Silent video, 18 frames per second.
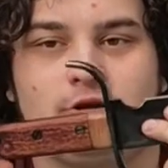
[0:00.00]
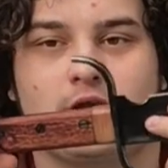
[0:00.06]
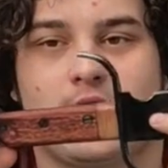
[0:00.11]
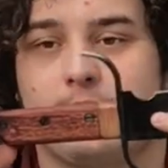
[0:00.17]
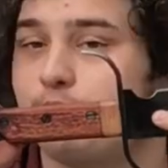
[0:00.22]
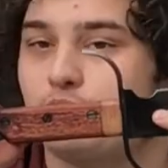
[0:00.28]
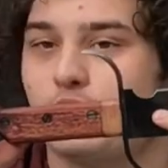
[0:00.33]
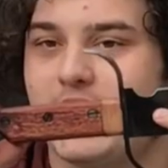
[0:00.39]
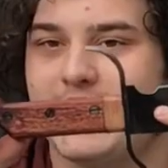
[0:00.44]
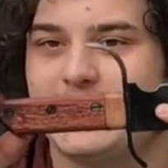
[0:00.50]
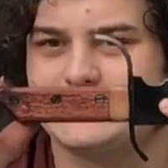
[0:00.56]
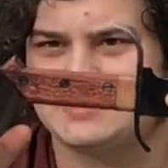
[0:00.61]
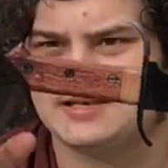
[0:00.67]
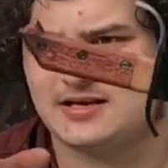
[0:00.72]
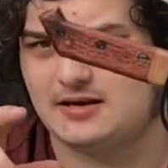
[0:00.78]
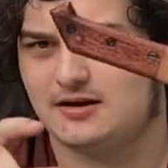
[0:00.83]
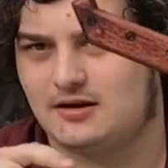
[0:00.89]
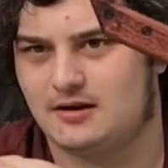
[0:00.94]
not
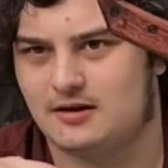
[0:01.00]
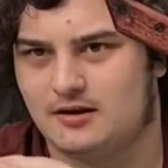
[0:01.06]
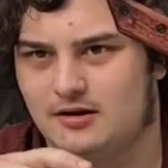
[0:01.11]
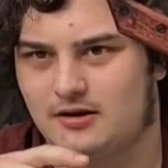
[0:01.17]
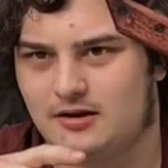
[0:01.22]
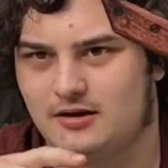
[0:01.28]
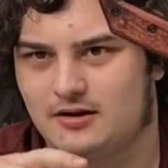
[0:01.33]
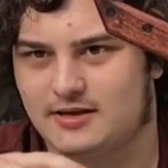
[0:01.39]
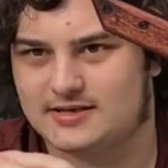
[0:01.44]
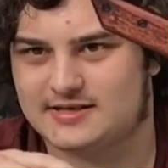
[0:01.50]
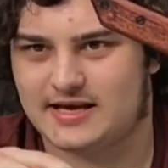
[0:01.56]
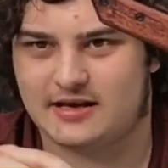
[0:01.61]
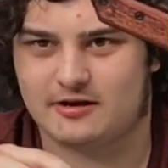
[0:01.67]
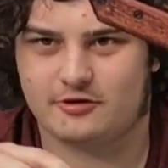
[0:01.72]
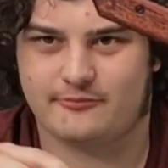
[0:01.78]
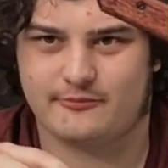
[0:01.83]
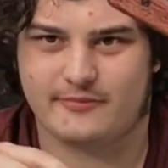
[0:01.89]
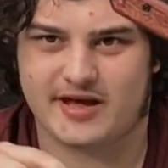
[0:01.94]
brass. This
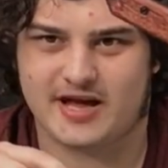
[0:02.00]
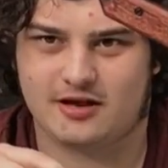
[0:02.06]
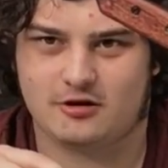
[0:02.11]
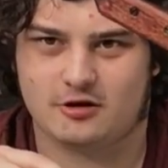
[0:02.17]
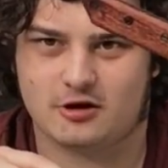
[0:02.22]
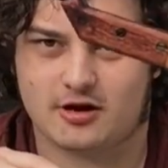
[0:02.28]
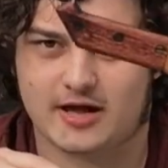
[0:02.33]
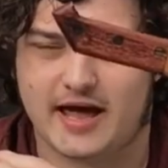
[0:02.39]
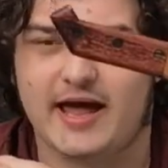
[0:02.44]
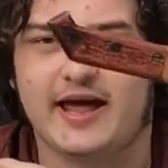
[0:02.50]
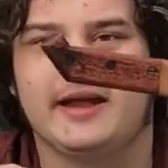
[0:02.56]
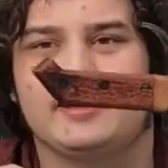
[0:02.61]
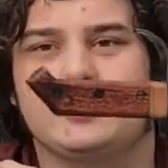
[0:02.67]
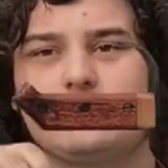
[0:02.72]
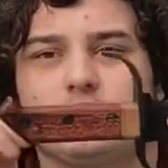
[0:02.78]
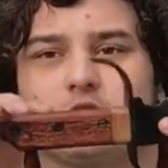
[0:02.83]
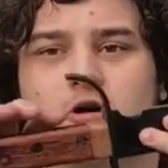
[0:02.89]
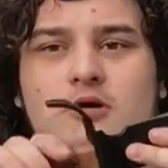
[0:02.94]
handle may look
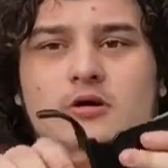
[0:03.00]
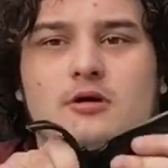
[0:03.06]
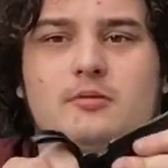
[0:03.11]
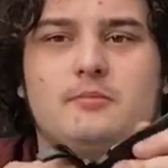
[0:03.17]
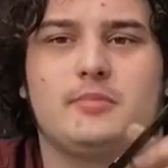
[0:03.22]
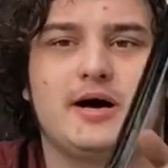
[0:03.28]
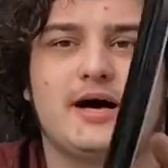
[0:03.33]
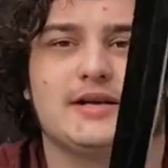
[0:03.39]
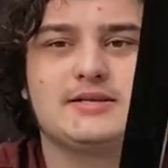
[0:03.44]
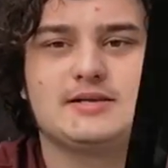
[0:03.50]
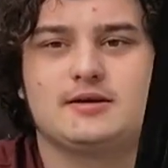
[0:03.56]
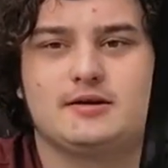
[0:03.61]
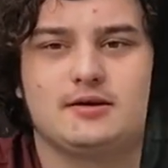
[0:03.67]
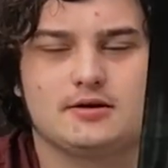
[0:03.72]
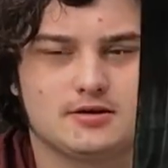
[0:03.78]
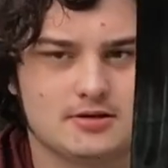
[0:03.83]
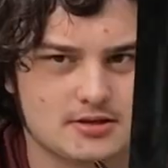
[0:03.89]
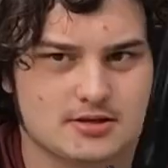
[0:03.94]
angular, but
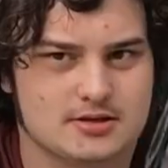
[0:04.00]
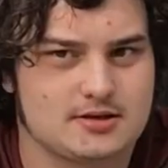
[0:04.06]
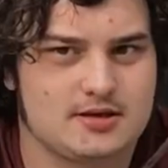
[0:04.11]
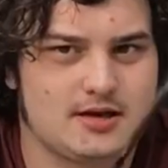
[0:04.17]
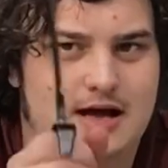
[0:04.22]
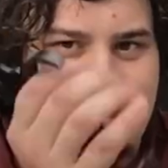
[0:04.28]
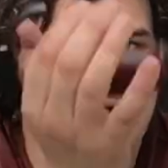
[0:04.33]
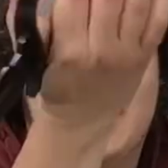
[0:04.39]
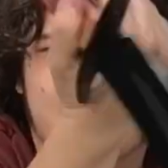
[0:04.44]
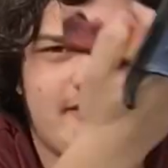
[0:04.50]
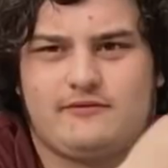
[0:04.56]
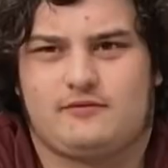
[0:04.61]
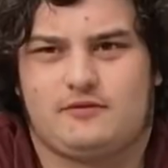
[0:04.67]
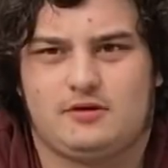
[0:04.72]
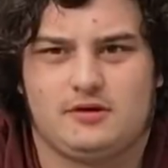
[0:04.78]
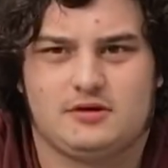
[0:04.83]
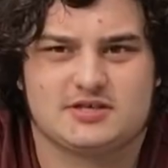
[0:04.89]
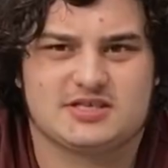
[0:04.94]
I
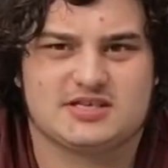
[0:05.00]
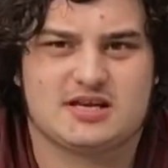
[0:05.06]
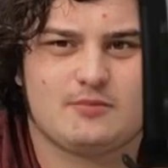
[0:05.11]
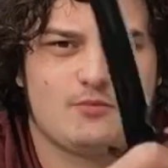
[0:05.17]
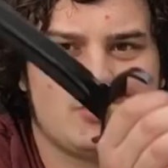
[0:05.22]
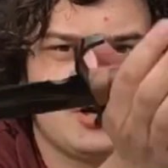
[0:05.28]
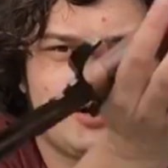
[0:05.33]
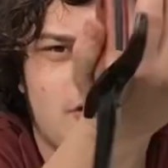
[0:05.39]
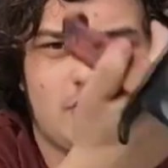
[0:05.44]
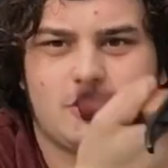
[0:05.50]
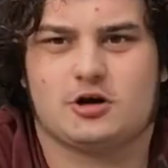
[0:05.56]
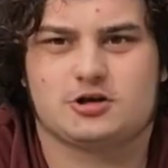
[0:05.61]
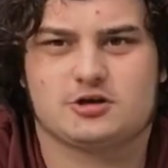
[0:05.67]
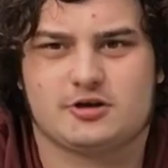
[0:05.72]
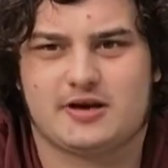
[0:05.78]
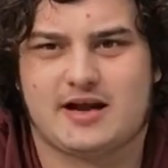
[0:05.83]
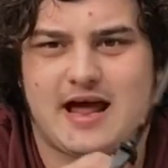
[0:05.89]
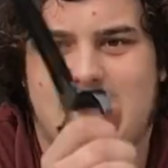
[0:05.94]
have somewhat
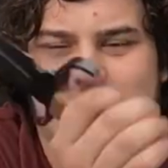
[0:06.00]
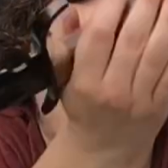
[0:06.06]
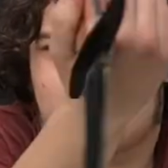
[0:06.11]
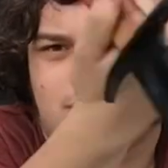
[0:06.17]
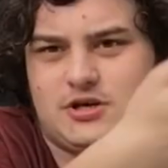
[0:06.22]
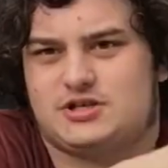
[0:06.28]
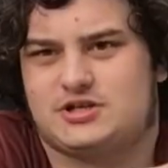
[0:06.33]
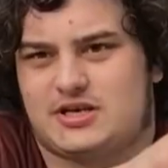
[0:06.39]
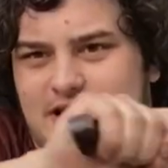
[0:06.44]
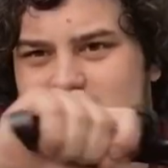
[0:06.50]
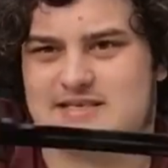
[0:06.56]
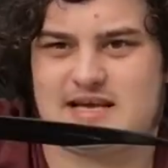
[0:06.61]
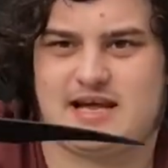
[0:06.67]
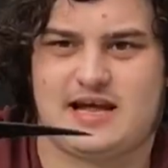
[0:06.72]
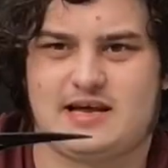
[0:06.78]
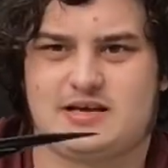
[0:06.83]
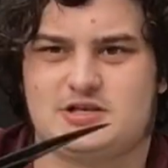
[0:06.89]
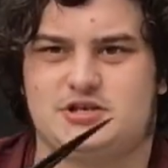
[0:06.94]
larger than average size
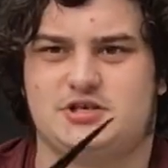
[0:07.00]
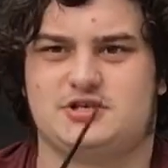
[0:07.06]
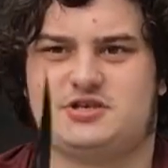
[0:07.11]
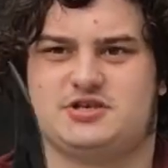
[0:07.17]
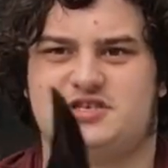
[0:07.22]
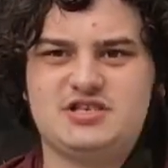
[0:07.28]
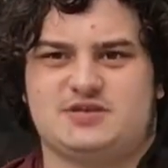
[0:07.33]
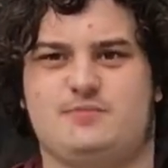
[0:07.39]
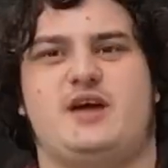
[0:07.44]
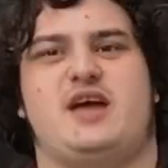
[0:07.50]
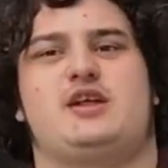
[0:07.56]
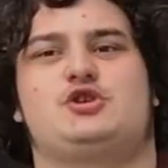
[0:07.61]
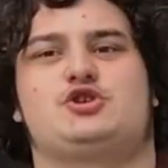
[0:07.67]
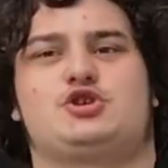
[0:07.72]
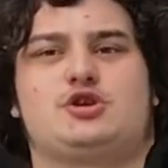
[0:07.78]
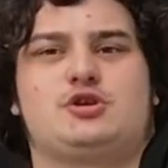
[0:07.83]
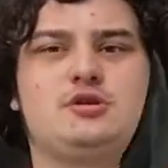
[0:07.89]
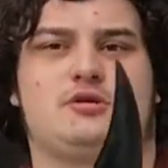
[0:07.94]
hands, just a
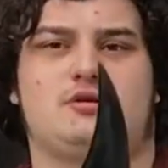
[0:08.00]
smidge,